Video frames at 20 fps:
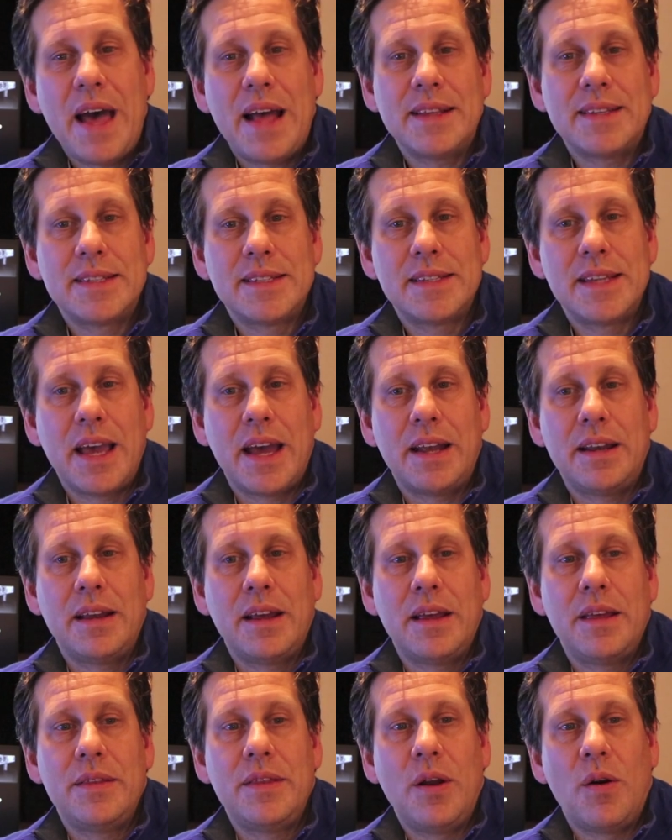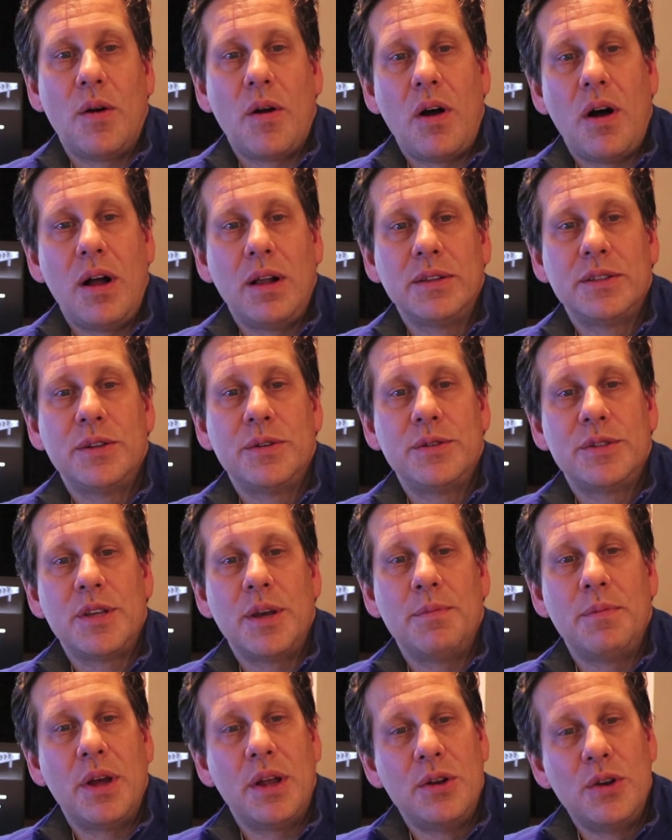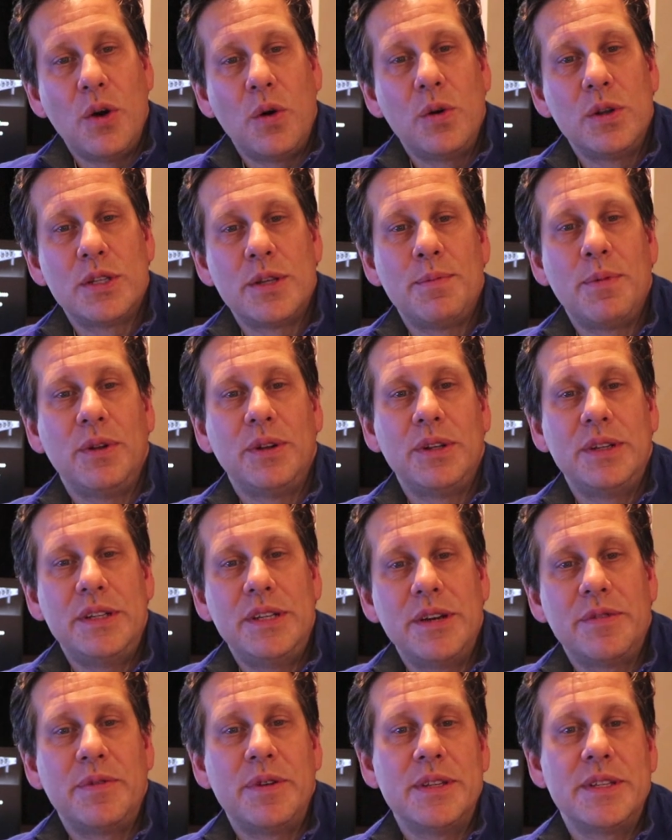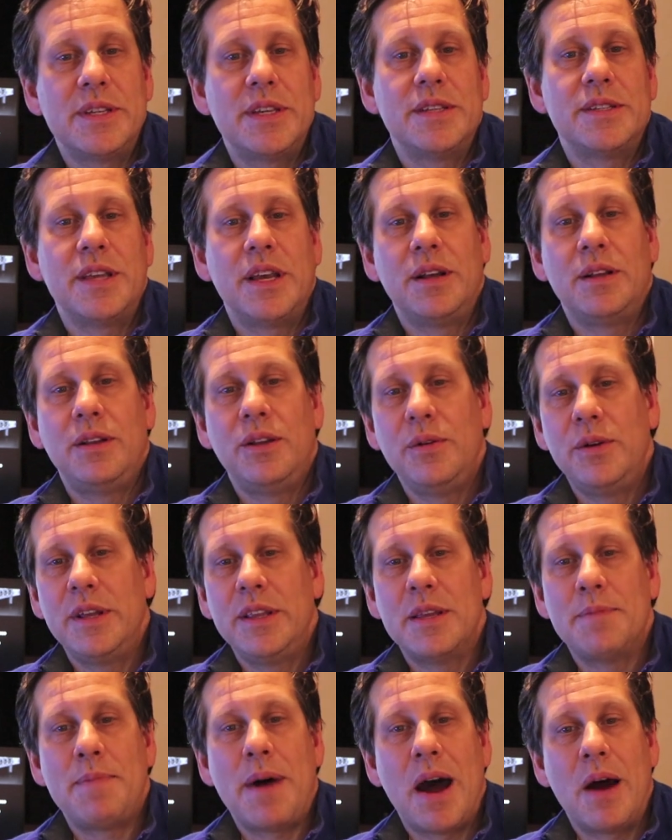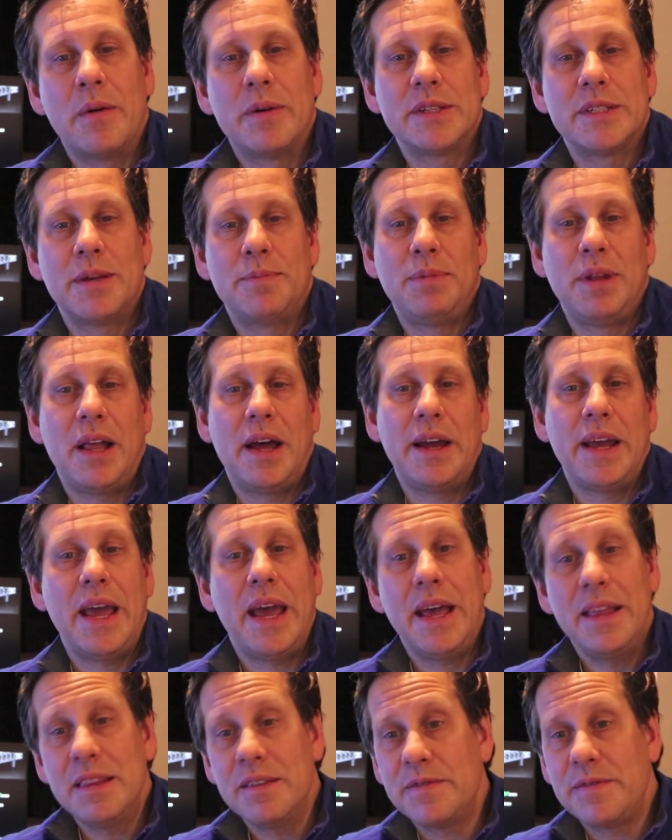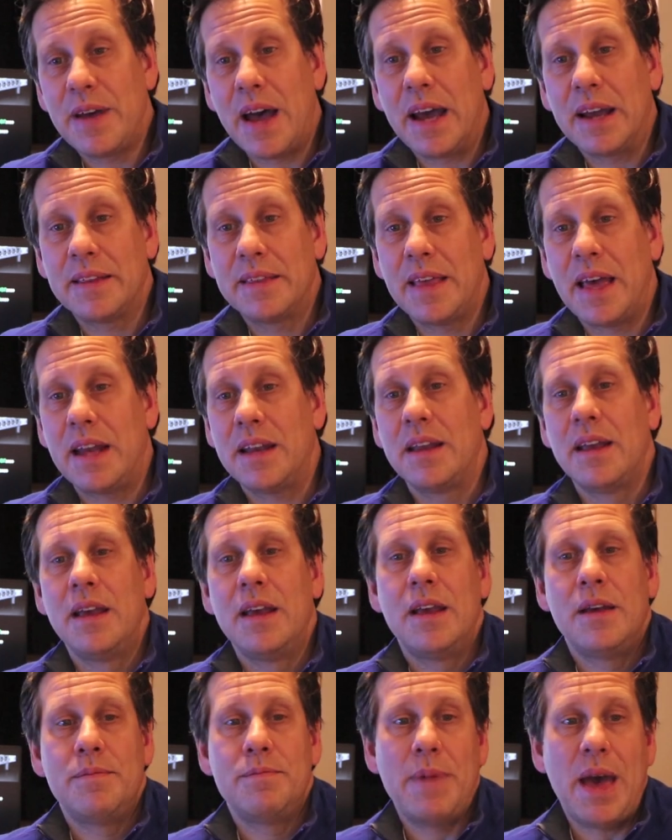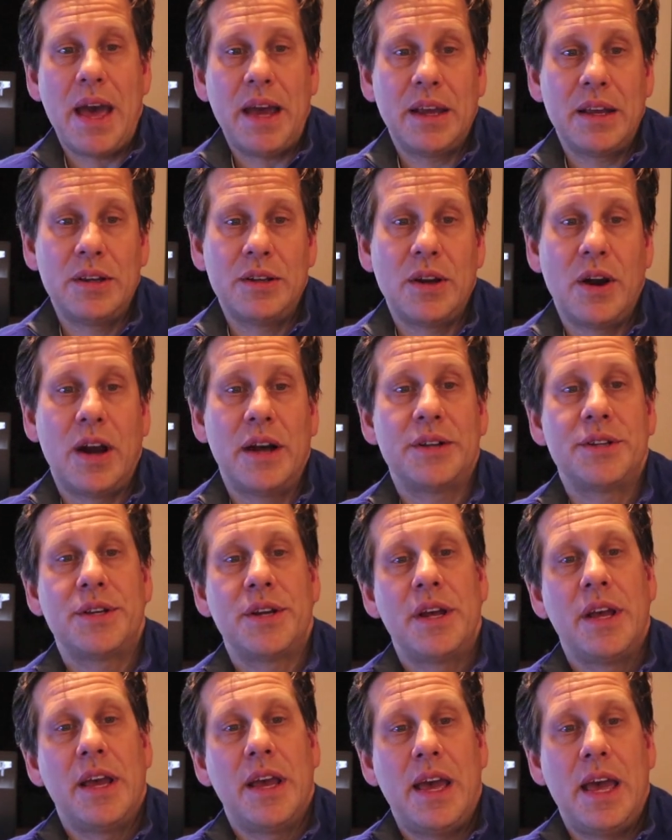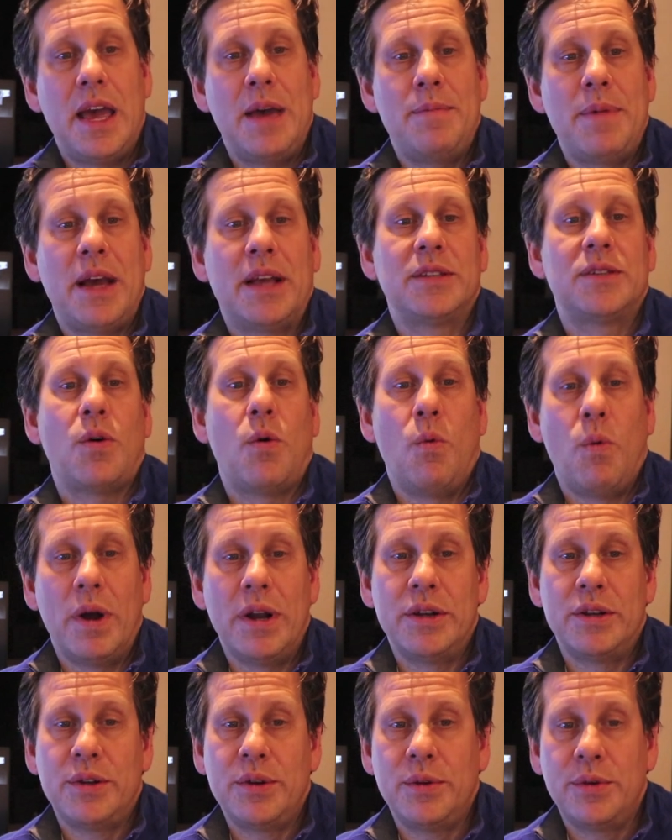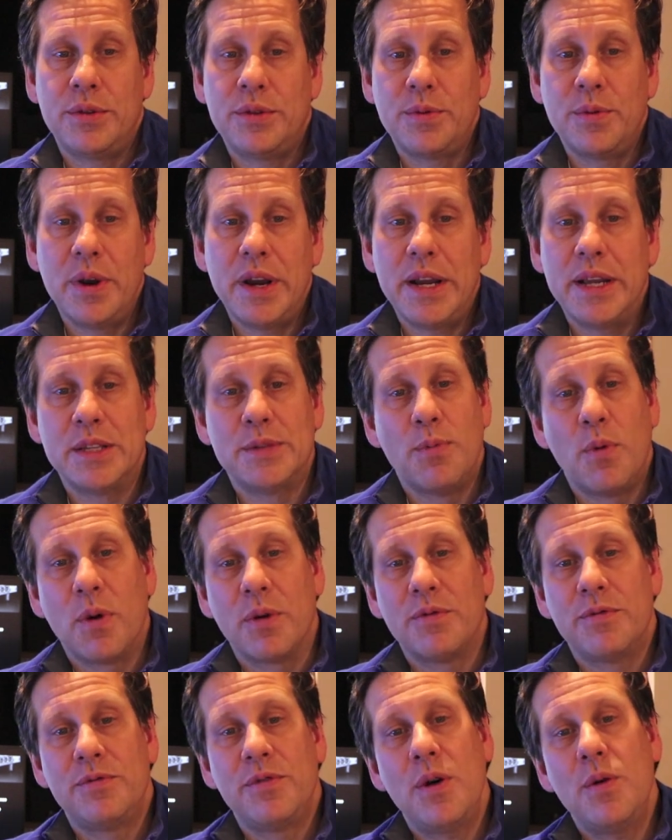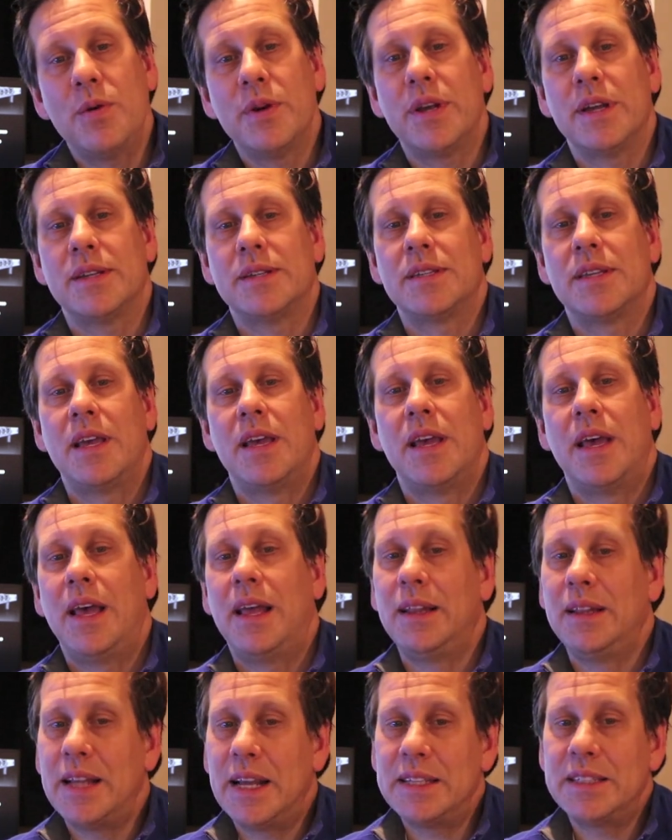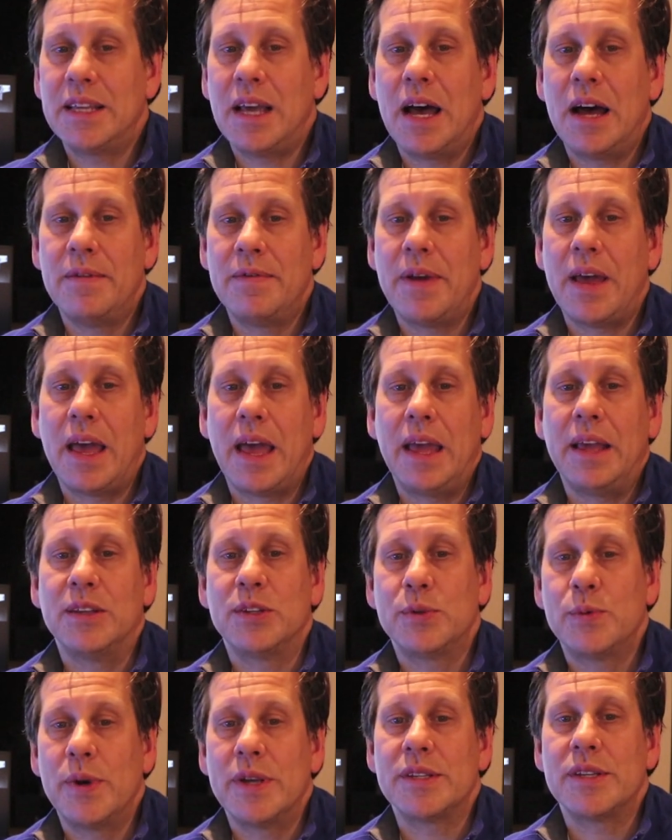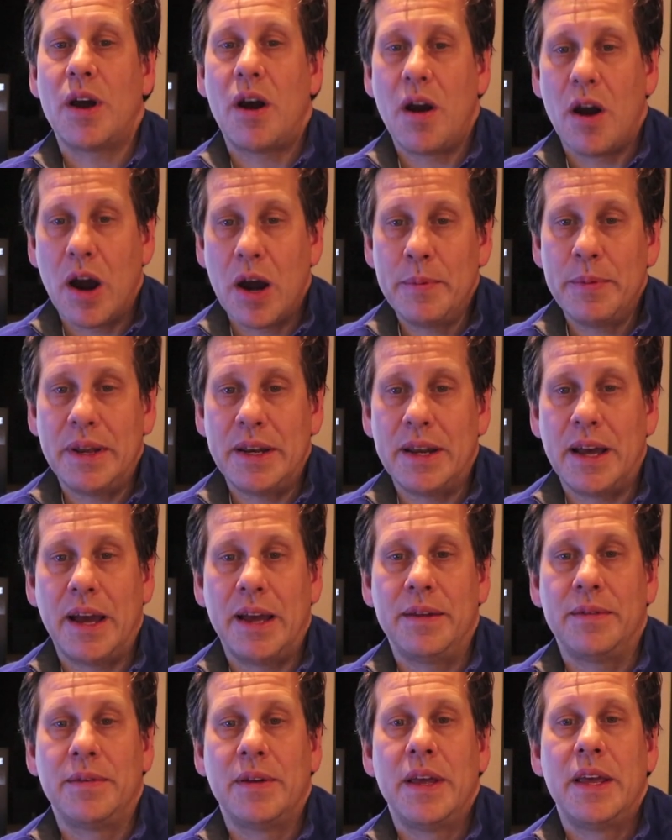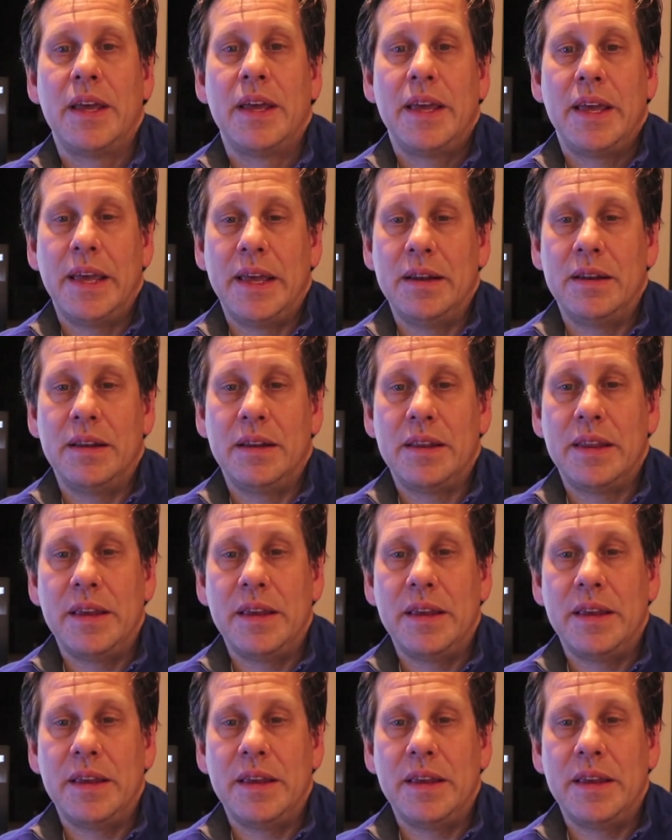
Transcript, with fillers: that said, there are also some noticeable differences, including the power supply and the fact that McIntosh MX123 is more focused and less of a Swiss Army knife in